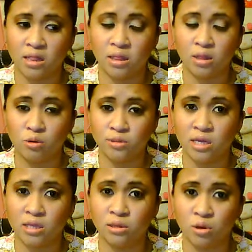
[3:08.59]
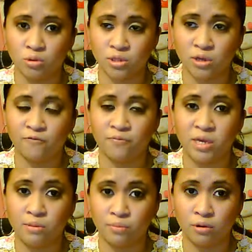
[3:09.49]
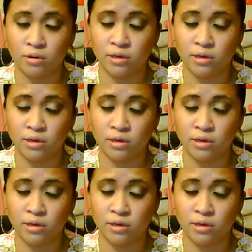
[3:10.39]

loads and loads of people.